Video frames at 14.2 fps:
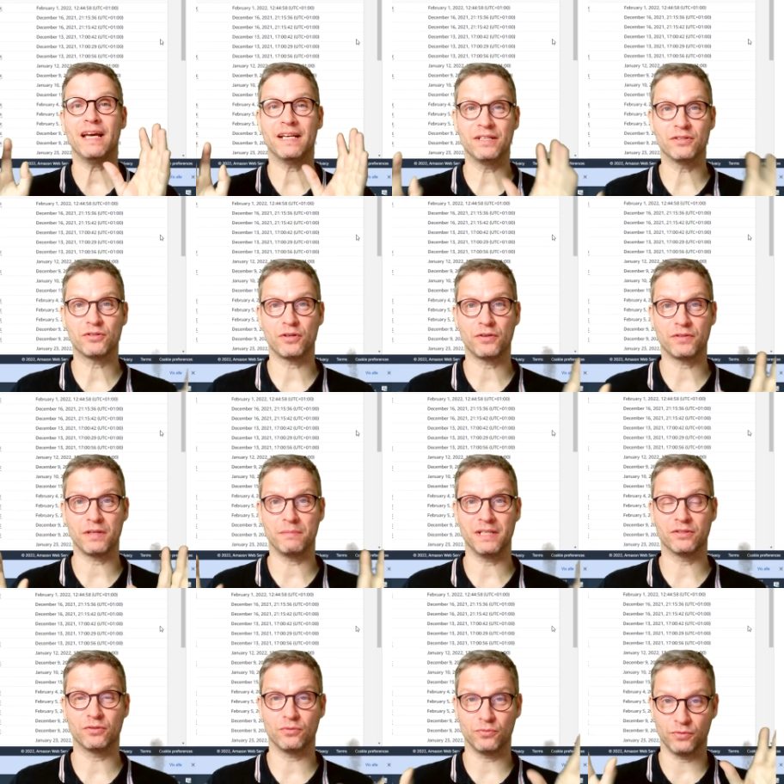and insert them
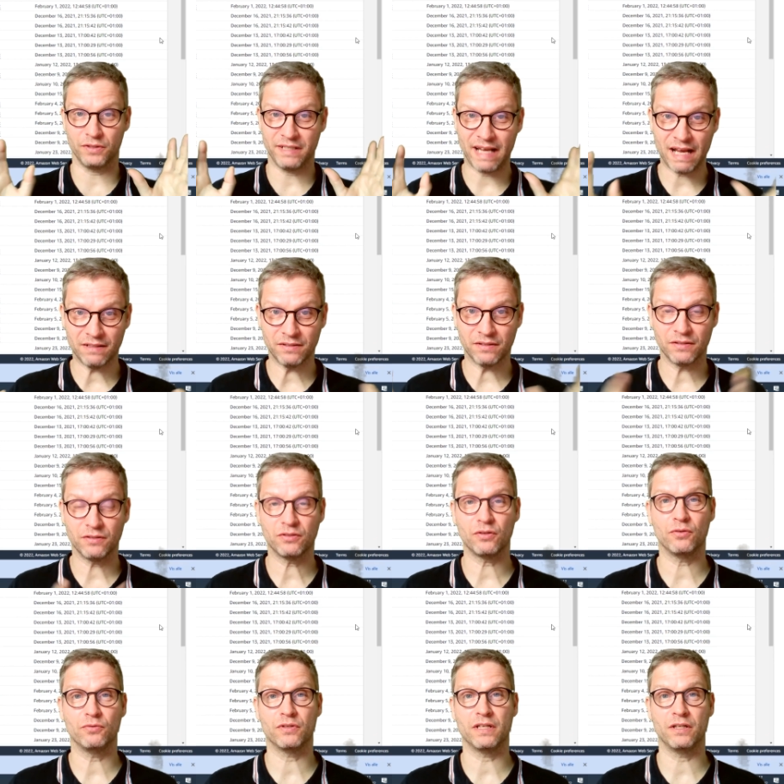into YACSS
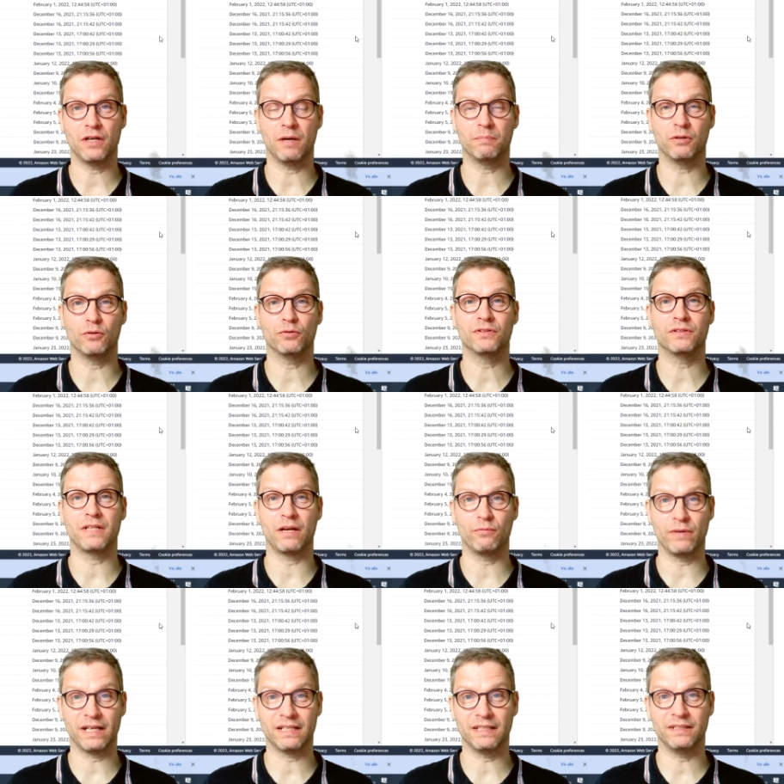so you can upload
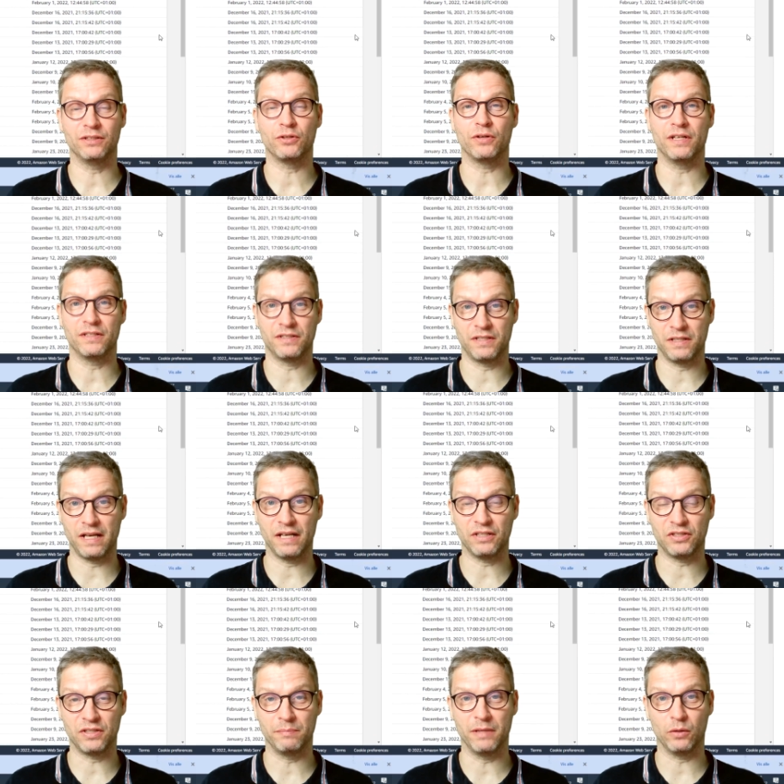directly your
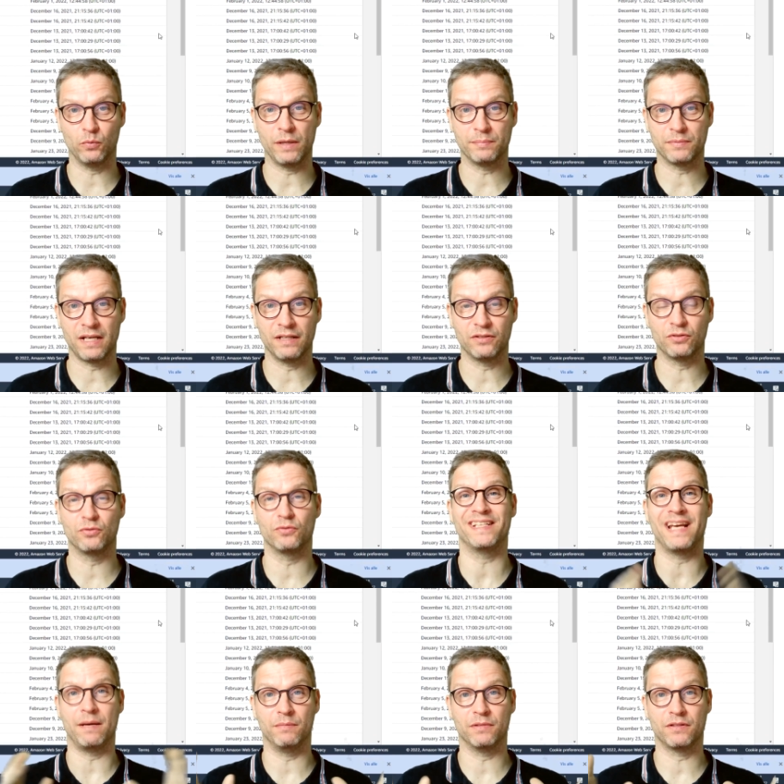HTML websites to
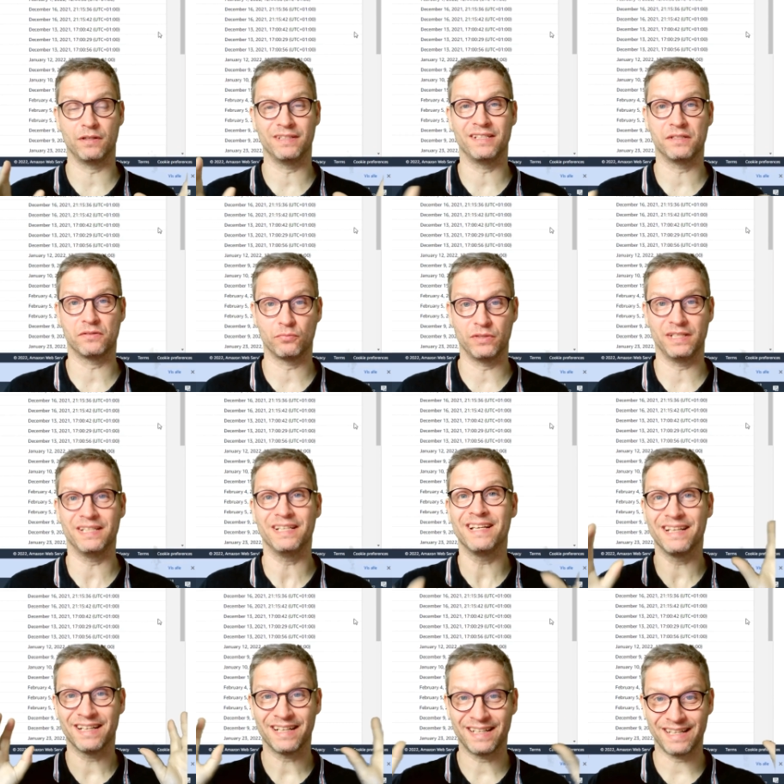the Amazon S3
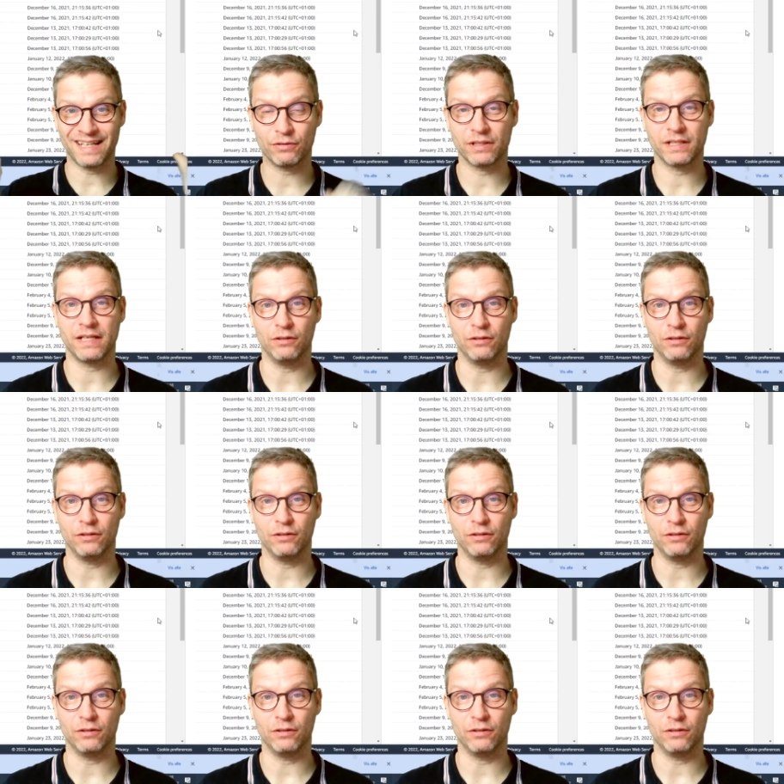cloud